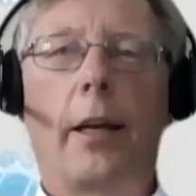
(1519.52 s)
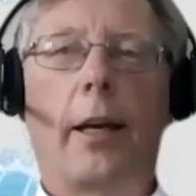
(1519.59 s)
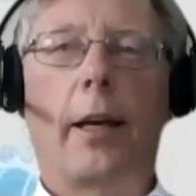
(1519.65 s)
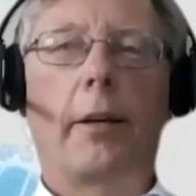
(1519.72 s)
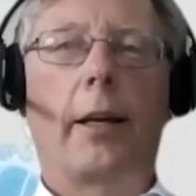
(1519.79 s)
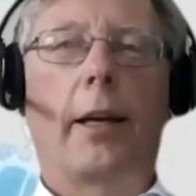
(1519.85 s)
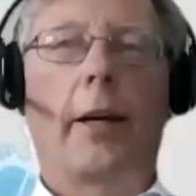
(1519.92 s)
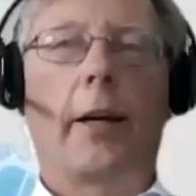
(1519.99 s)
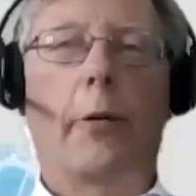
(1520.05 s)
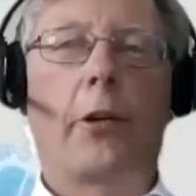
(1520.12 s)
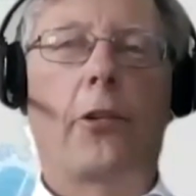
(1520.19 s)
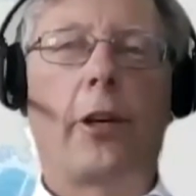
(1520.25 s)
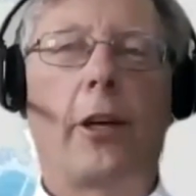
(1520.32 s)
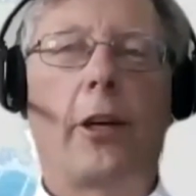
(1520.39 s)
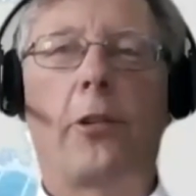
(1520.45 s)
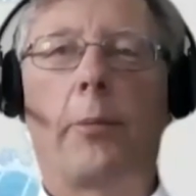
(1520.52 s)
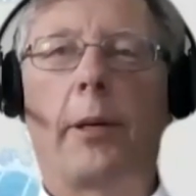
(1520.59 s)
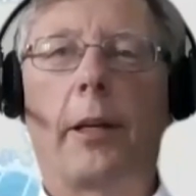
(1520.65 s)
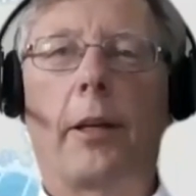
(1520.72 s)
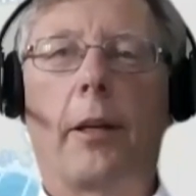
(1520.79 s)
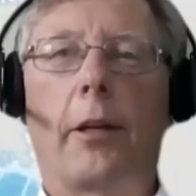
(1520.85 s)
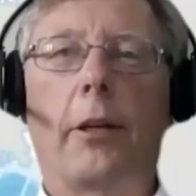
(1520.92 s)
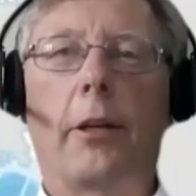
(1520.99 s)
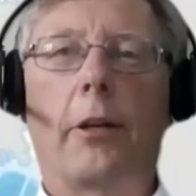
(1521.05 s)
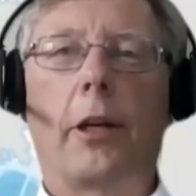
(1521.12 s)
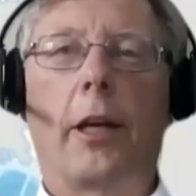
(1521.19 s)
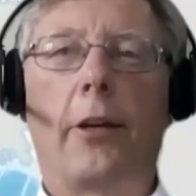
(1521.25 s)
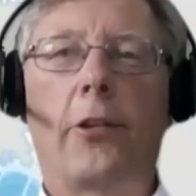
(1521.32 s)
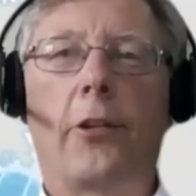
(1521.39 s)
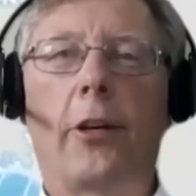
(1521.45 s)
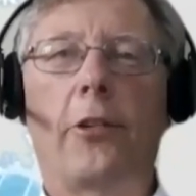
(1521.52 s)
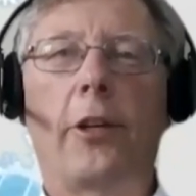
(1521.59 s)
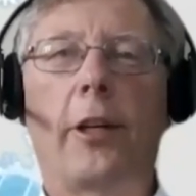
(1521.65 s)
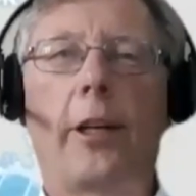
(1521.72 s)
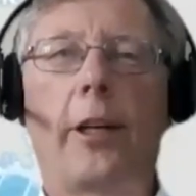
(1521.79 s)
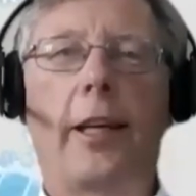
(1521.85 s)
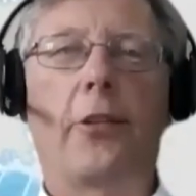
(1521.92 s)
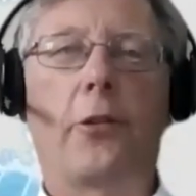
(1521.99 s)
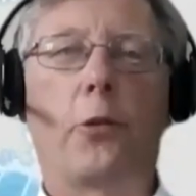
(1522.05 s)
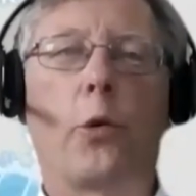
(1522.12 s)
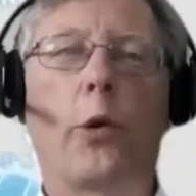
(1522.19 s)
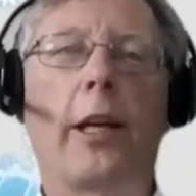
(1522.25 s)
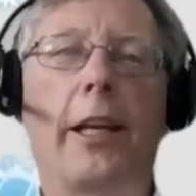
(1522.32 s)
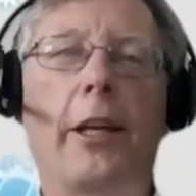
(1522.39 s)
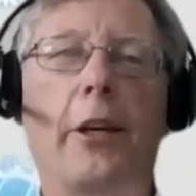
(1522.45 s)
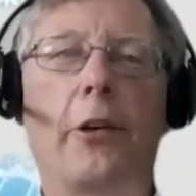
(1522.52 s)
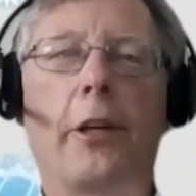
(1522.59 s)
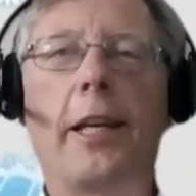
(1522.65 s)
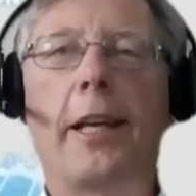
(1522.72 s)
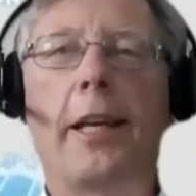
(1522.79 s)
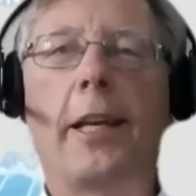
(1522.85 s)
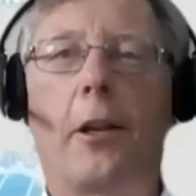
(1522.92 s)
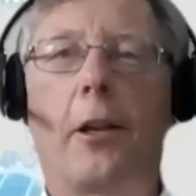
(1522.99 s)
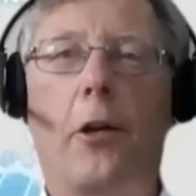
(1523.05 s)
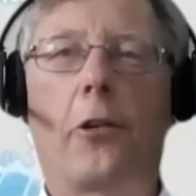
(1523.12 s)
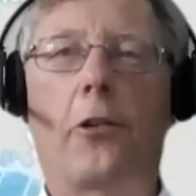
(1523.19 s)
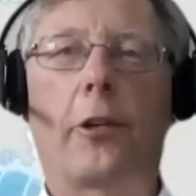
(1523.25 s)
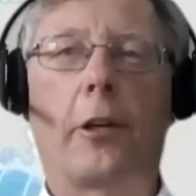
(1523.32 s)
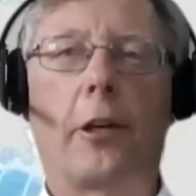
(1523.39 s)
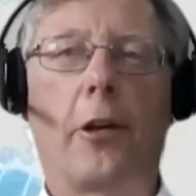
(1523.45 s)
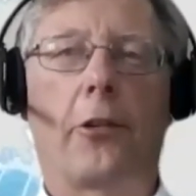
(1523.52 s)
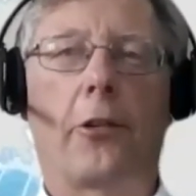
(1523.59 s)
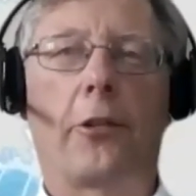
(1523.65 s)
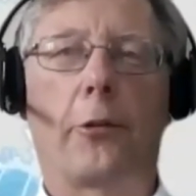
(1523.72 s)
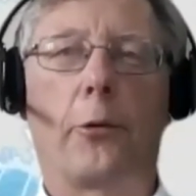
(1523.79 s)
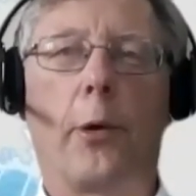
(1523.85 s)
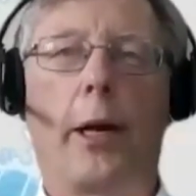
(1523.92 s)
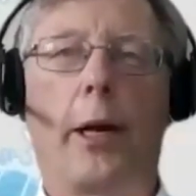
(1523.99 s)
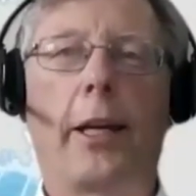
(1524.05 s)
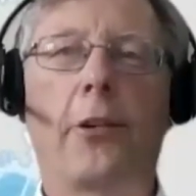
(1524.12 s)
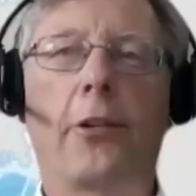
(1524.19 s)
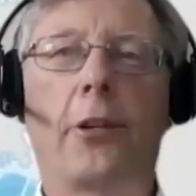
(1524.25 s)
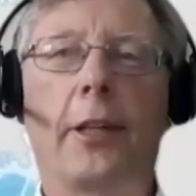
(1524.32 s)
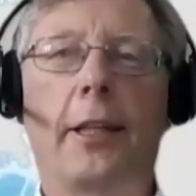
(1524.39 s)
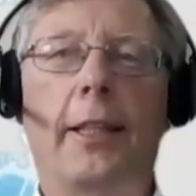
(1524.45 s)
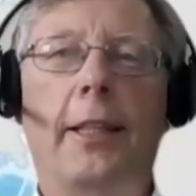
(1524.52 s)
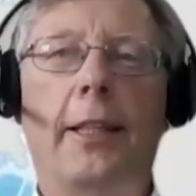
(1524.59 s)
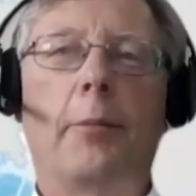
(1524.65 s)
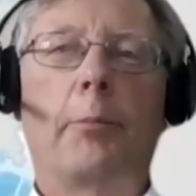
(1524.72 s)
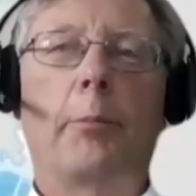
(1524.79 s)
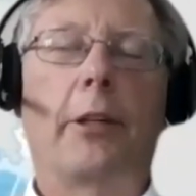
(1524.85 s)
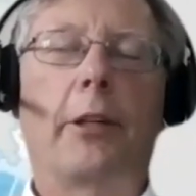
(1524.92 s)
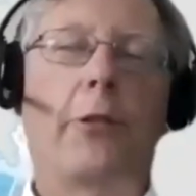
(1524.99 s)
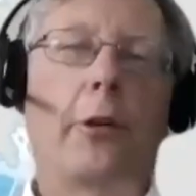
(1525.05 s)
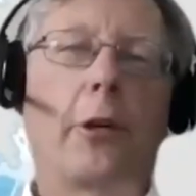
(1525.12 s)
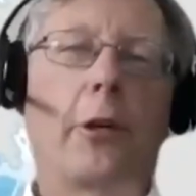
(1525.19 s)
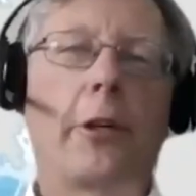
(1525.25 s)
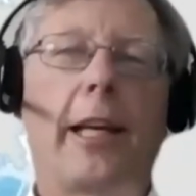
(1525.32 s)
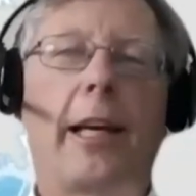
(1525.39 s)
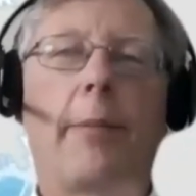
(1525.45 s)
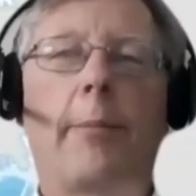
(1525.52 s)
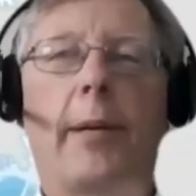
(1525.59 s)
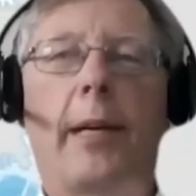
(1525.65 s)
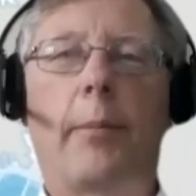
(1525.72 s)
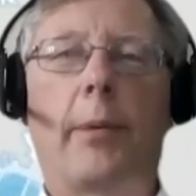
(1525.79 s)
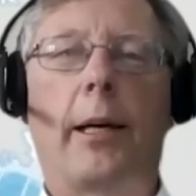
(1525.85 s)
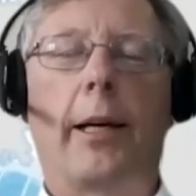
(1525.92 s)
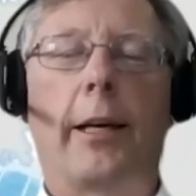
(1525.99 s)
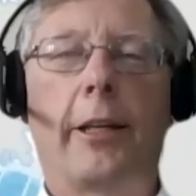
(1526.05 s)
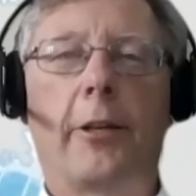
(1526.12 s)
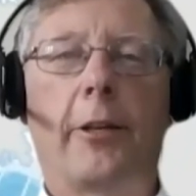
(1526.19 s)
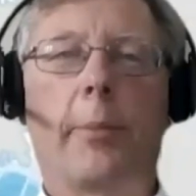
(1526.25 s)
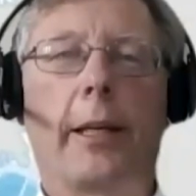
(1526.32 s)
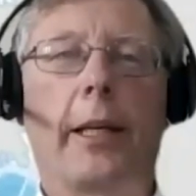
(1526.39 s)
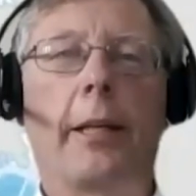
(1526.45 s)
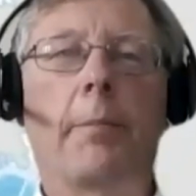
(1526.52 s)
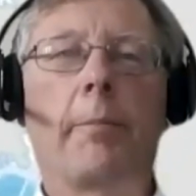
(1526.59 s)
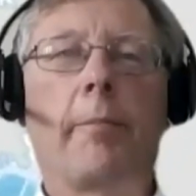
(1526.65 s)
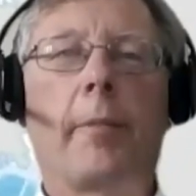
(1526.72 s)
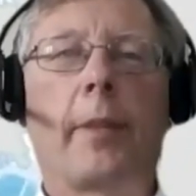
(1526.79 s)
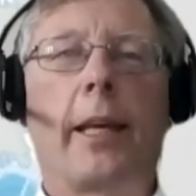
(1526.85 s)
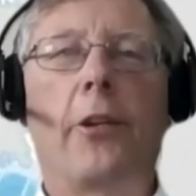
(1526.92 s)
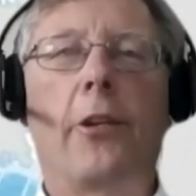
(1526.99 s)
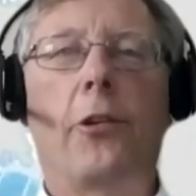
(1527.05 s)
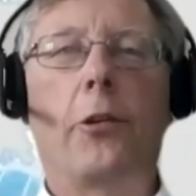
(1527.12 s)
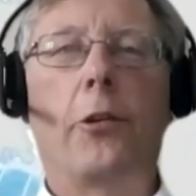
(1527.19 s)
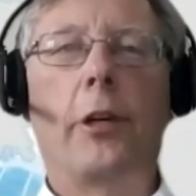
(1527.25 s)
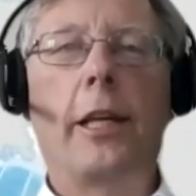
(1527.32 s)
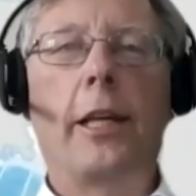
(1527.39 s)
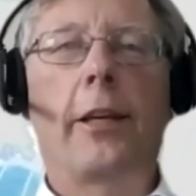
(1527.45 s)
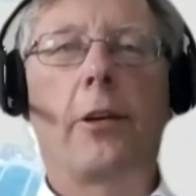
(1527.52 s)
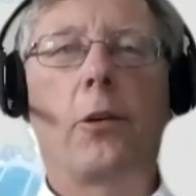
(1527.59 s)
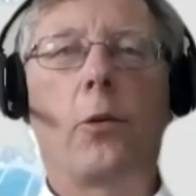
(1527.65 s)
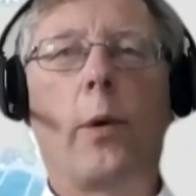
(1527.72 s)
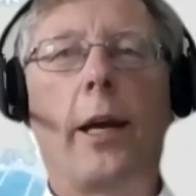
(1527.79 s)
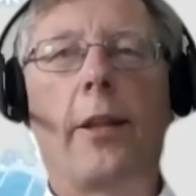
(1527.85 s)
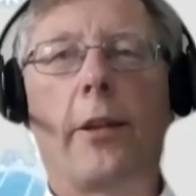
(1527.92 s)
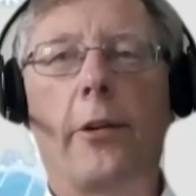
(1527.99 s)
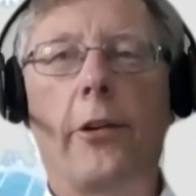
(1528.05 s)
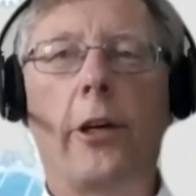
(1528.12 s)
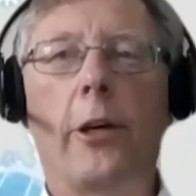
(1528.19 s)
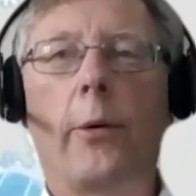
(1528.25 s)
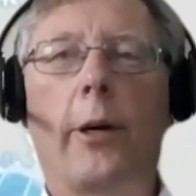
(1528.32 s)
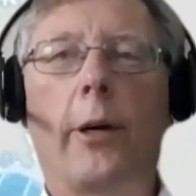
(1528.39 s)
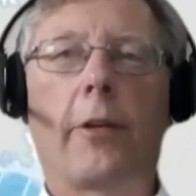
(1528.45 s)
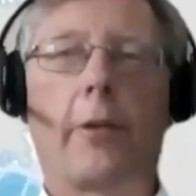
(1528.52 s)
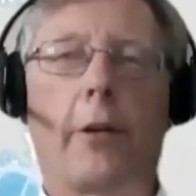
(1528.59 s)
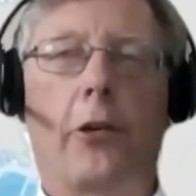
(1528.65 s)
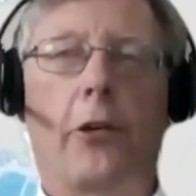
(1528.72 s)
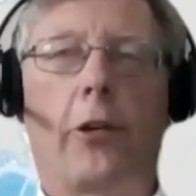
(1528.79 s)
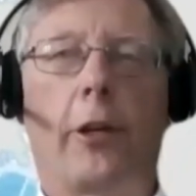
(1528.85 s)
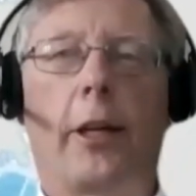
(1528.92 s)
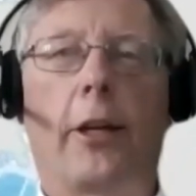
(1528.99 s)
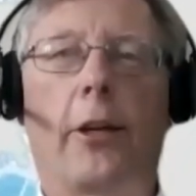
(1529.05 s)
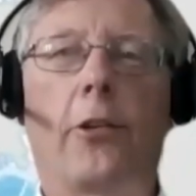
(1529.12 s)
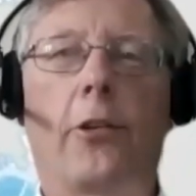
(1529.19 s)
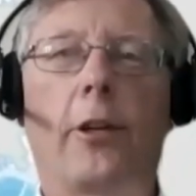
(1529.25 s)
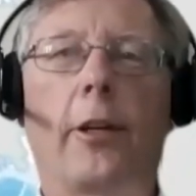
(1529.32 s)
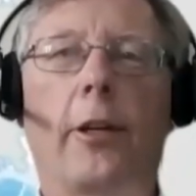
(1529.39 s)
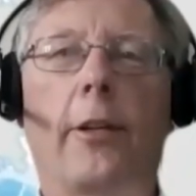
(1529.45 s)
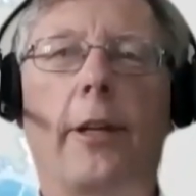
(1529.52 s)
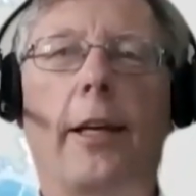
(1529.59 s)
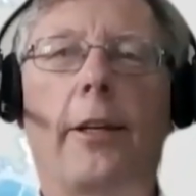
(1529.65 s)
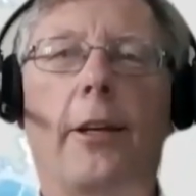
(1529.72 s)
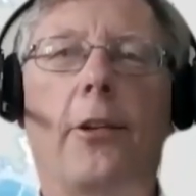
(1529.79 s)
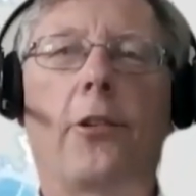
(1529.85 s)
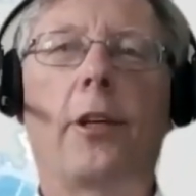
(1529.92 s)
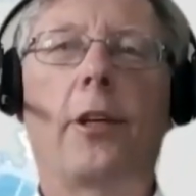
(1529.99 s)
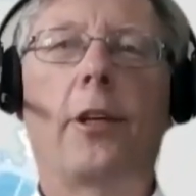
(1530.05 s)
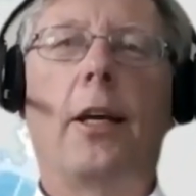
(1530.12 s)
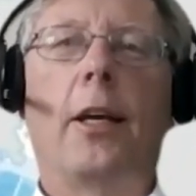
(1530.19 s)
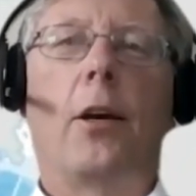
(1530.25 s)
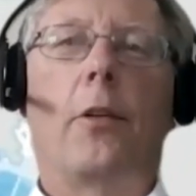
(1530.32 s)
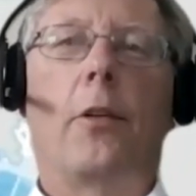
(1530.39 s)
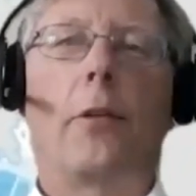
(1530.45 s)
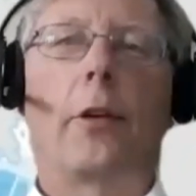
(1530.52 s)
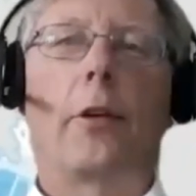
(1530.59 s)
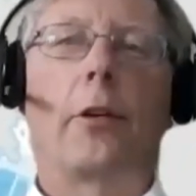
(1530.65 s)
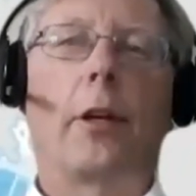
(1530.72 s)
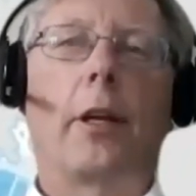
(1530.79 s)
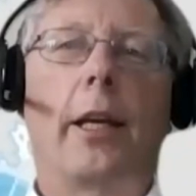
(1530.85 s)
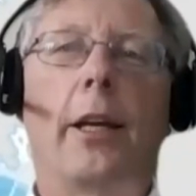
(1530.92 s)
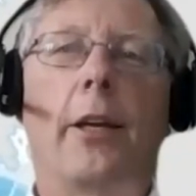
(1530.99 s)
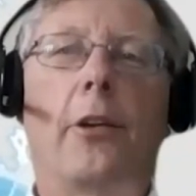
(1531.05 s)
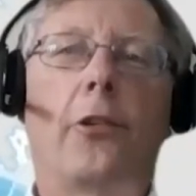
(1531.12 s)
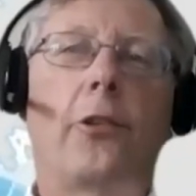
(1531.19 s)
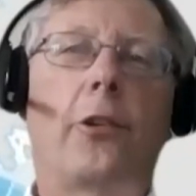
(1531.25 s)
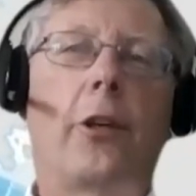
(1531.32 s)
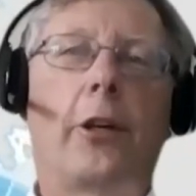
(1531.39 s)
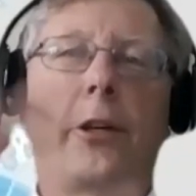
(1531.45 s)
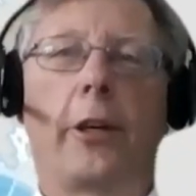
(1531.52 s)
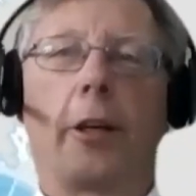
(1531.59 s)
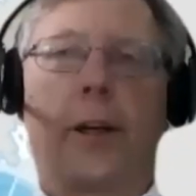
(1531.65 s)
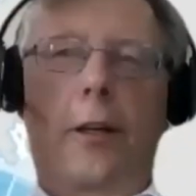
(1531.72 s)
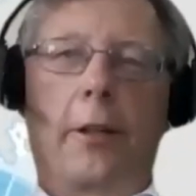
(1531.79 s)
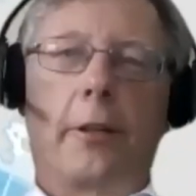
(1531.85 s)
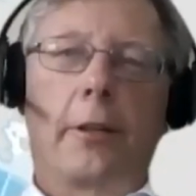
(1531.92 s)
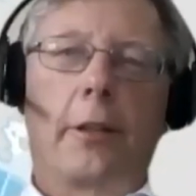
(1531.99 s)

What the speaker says: I want to say something. Antarctica is really unique in lots and lots of ways. But if you look at that map behind me, it's unique in a way that no other ocean is, and that is that it is circular.